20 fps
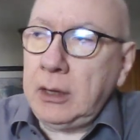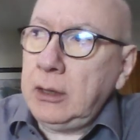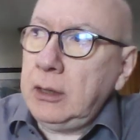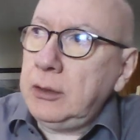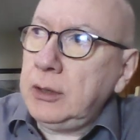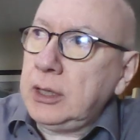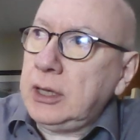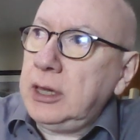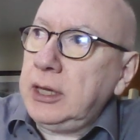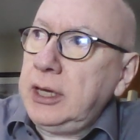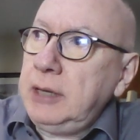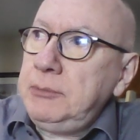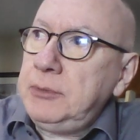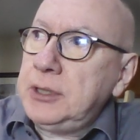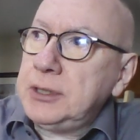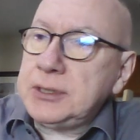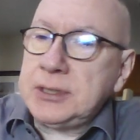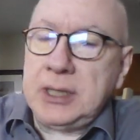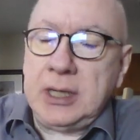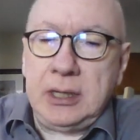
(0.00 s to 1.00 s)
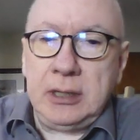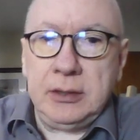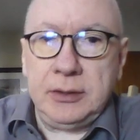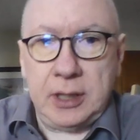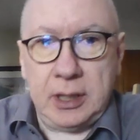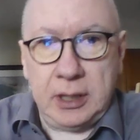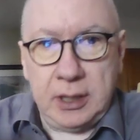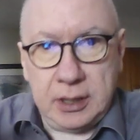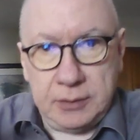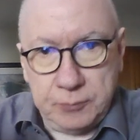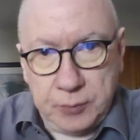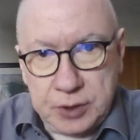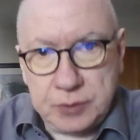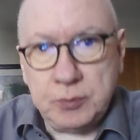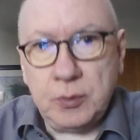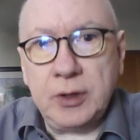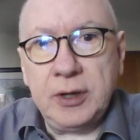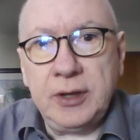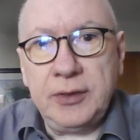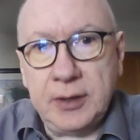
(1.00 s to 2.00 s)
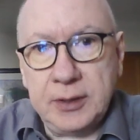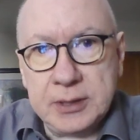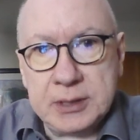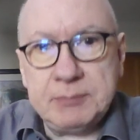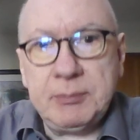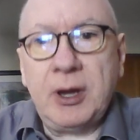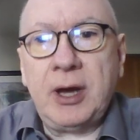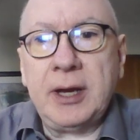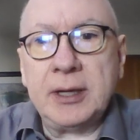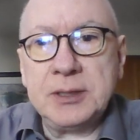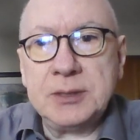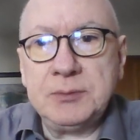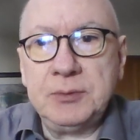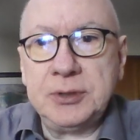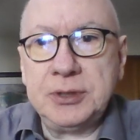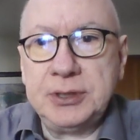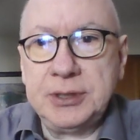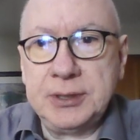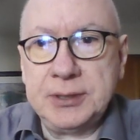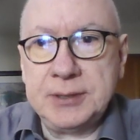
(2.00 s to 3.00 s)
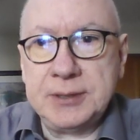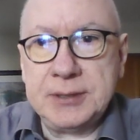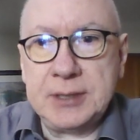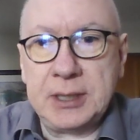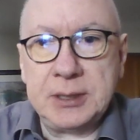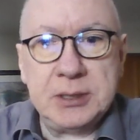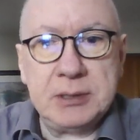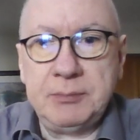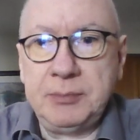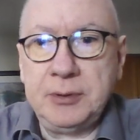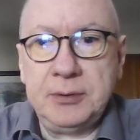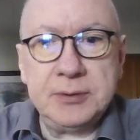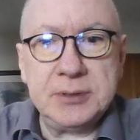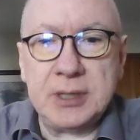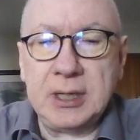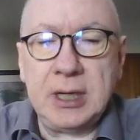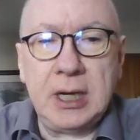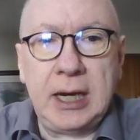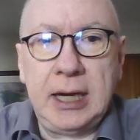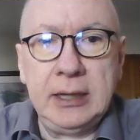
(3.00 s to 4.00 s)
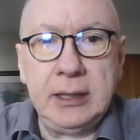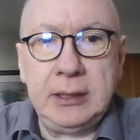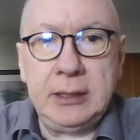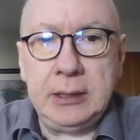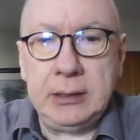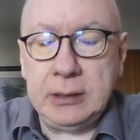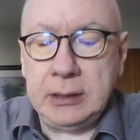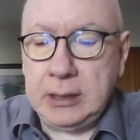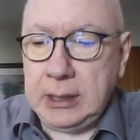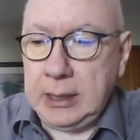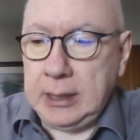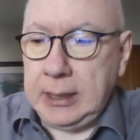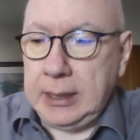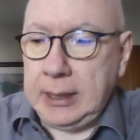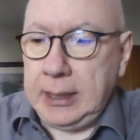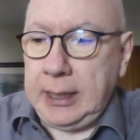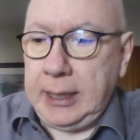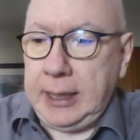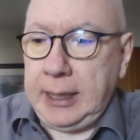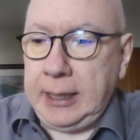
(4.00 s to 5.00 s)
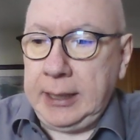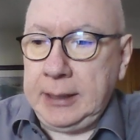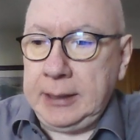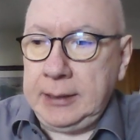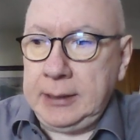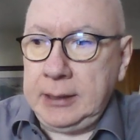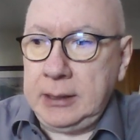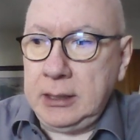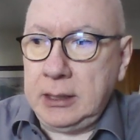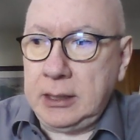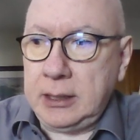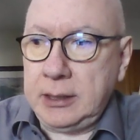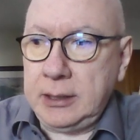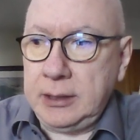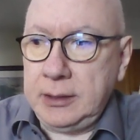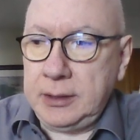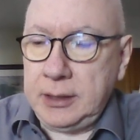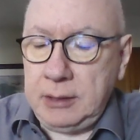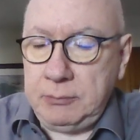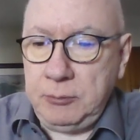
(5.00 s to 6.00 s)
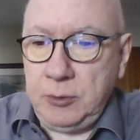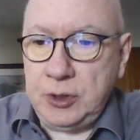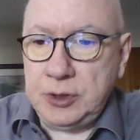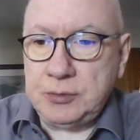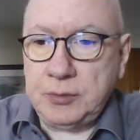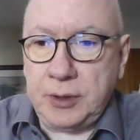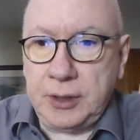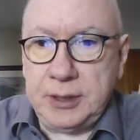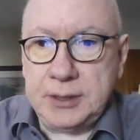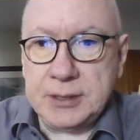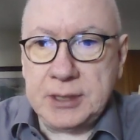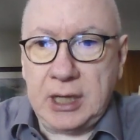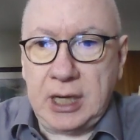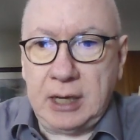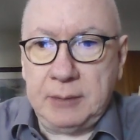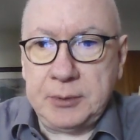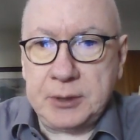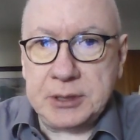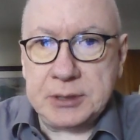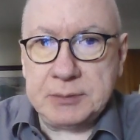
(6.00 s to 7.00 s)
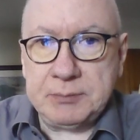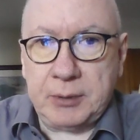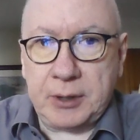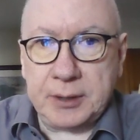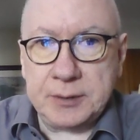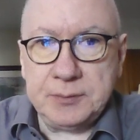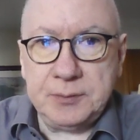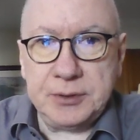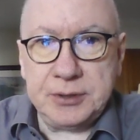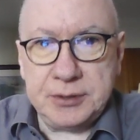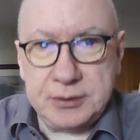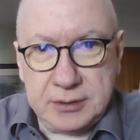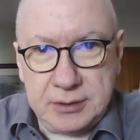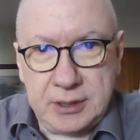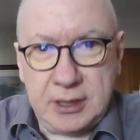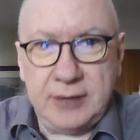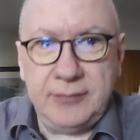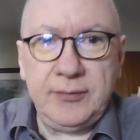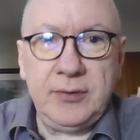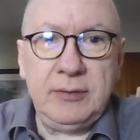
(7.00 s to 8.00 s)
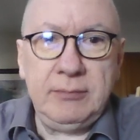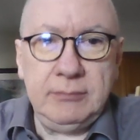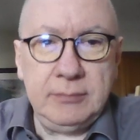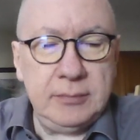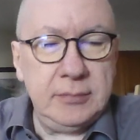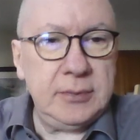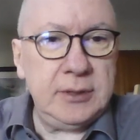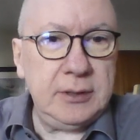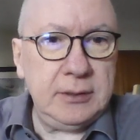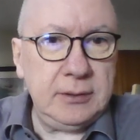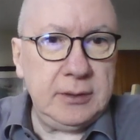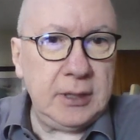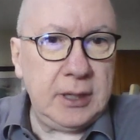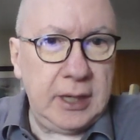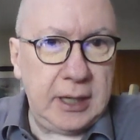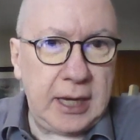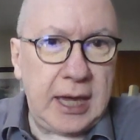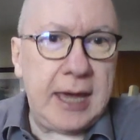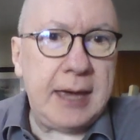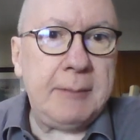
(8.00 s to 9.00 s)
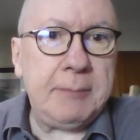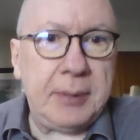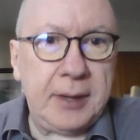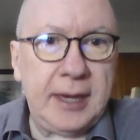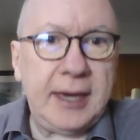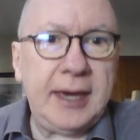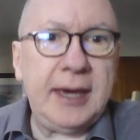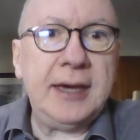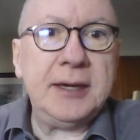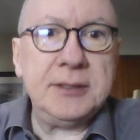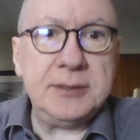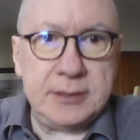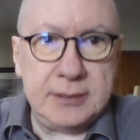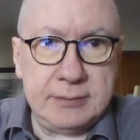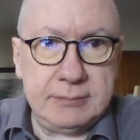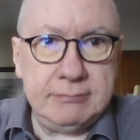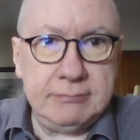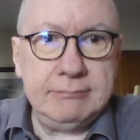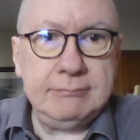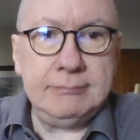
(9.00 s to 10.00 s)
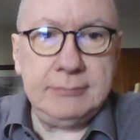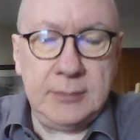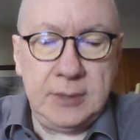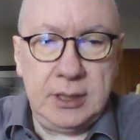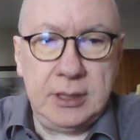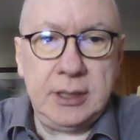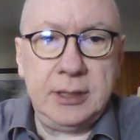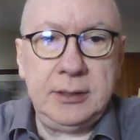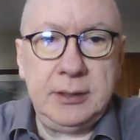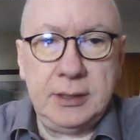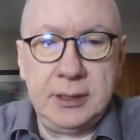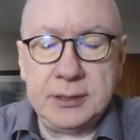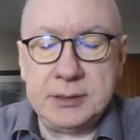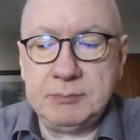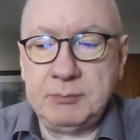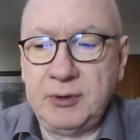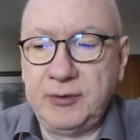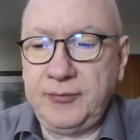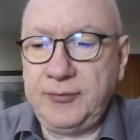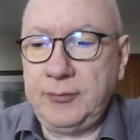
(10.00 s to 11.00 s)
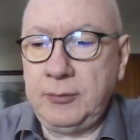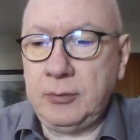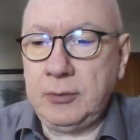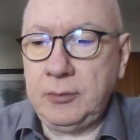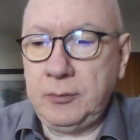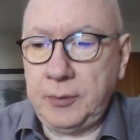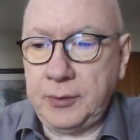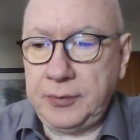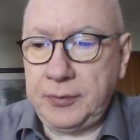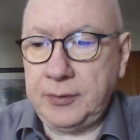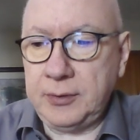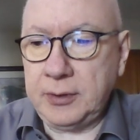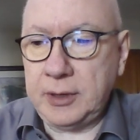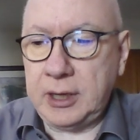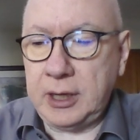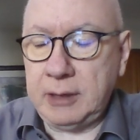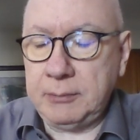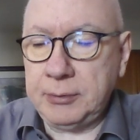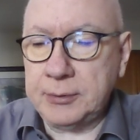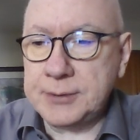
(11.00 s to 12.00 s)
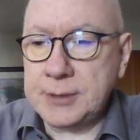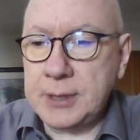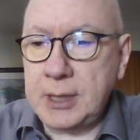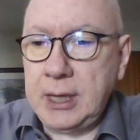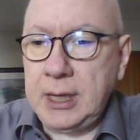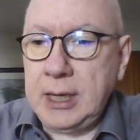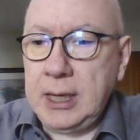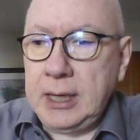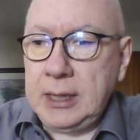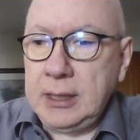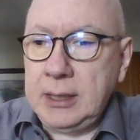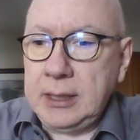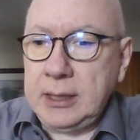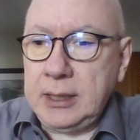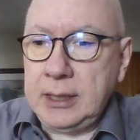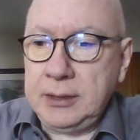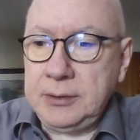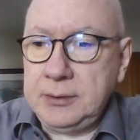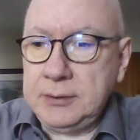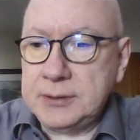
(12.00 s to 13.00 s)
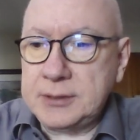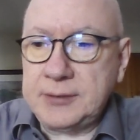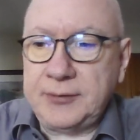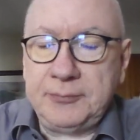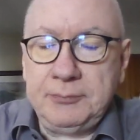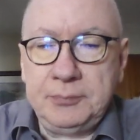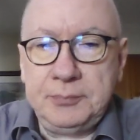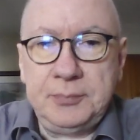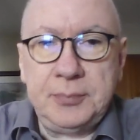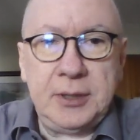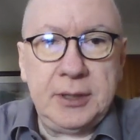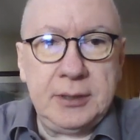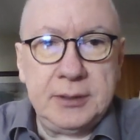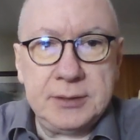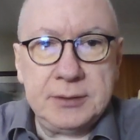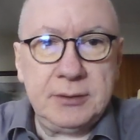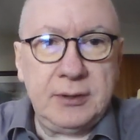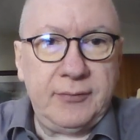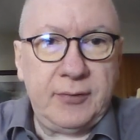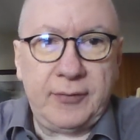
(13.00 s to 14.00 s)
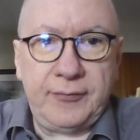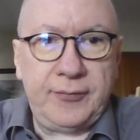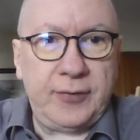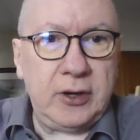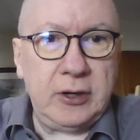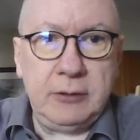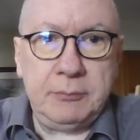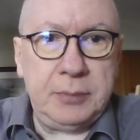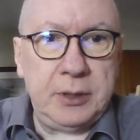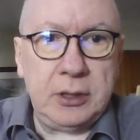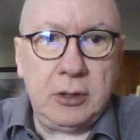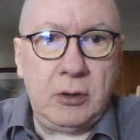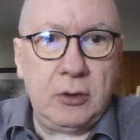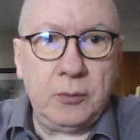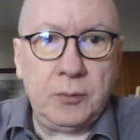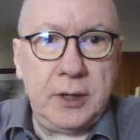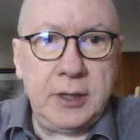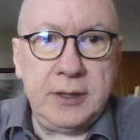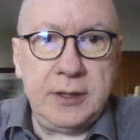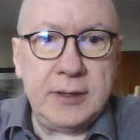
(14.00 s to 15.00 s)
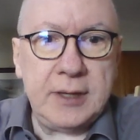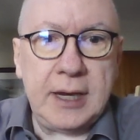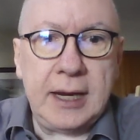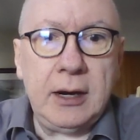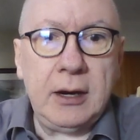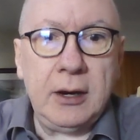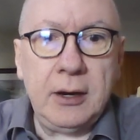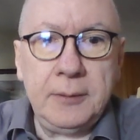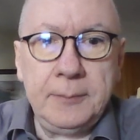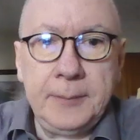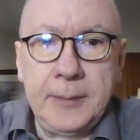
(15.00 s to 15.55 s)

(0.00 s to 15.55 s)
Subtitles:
climb this hill. They reach one of the spots, which is, I suppose, an island. And they reach one of these camping spots, which the camp has done this before with their campers. There's a pit, sort of a fire pit already there.